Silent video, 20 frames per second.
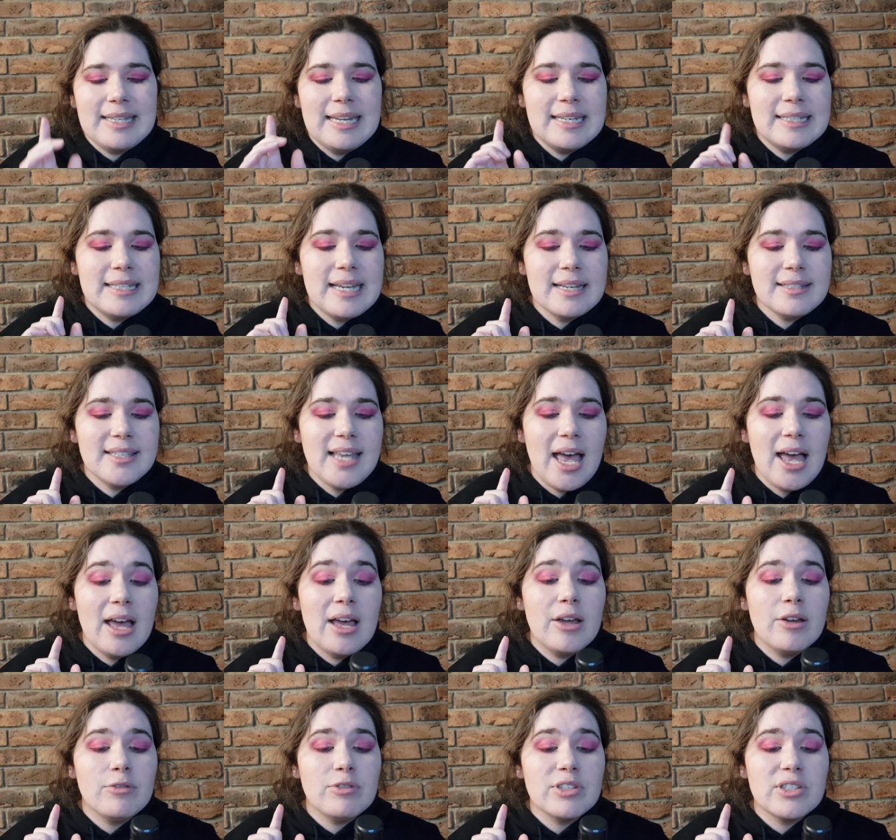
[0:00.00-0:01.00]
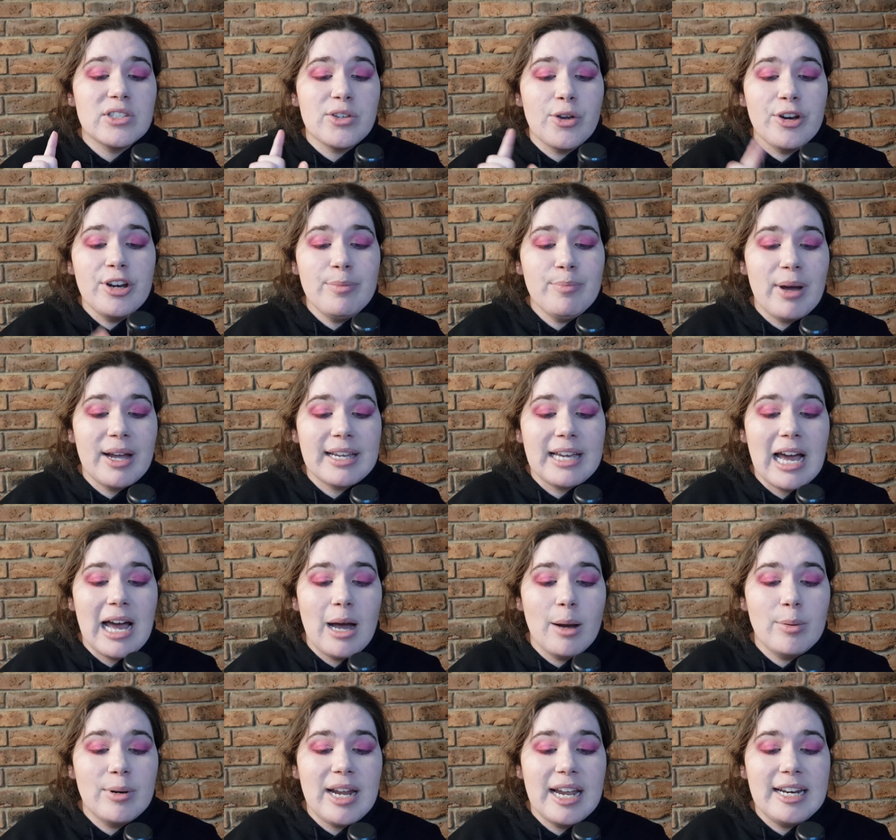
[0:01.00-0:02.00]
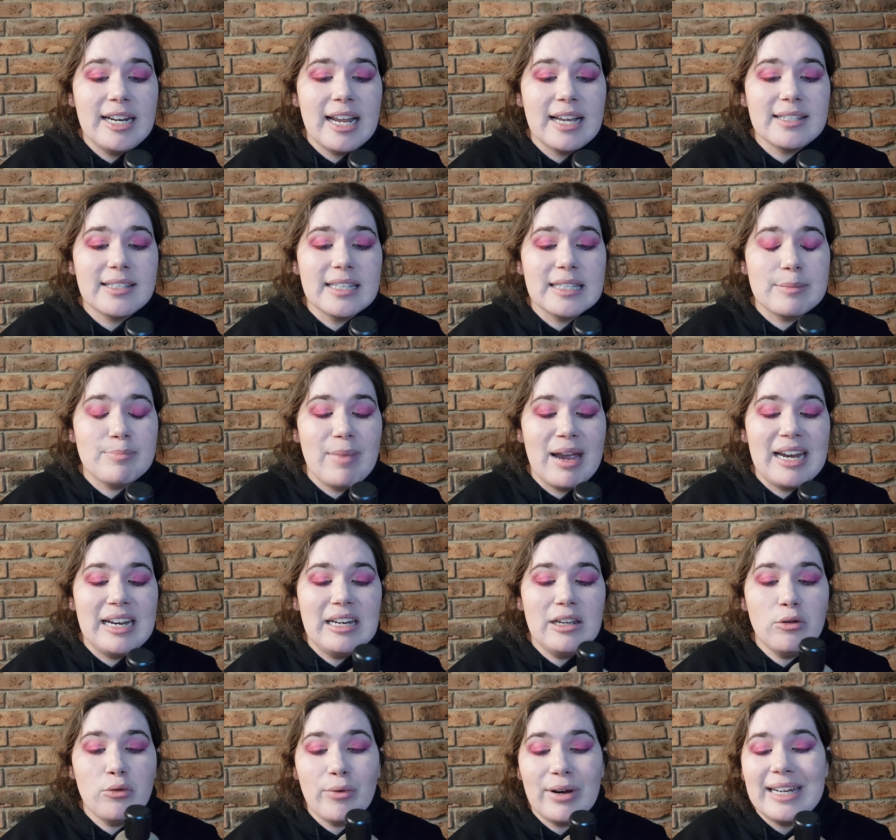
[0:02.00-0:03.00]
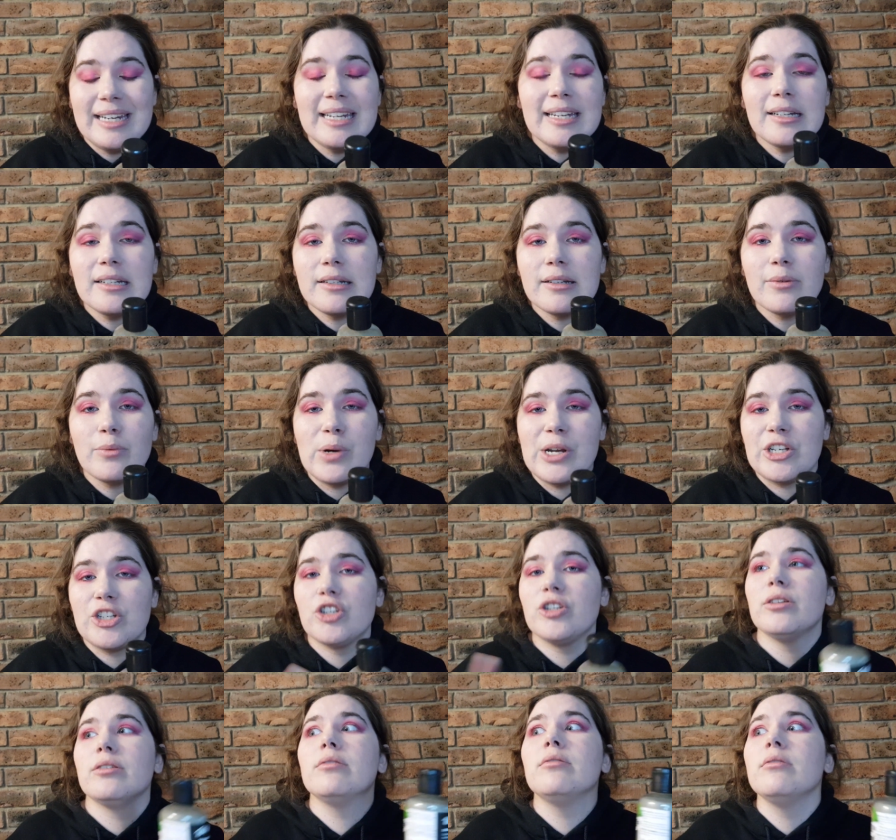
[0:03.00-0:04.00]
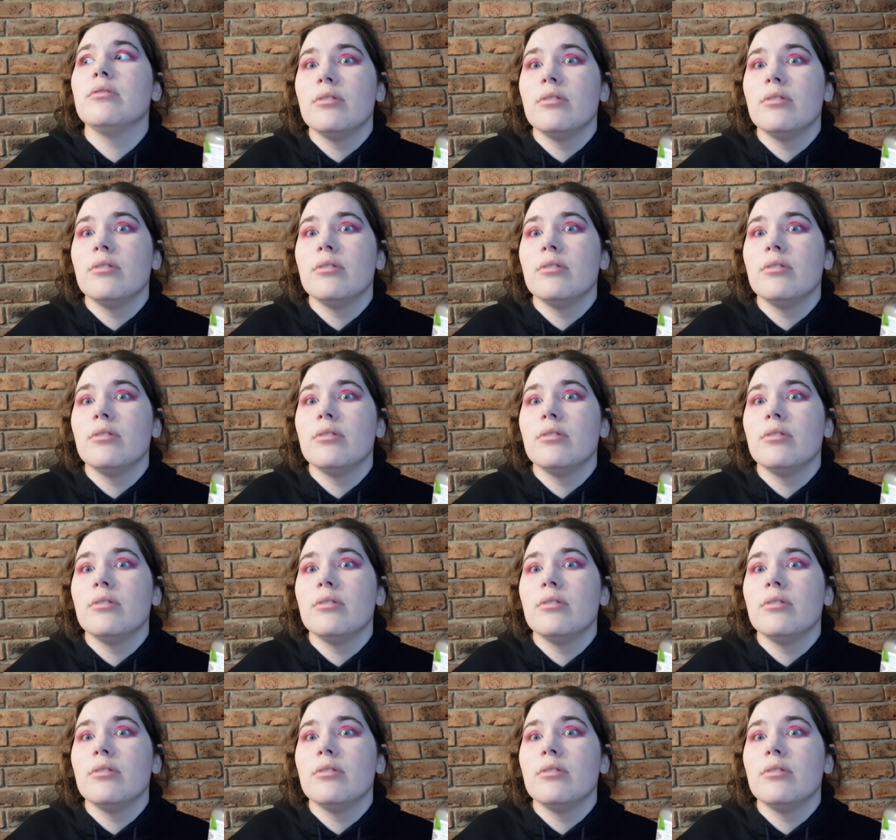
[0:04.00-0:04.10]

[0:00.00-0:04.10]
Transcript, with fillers: It does have sodium bicarbonate as its main ingredient, which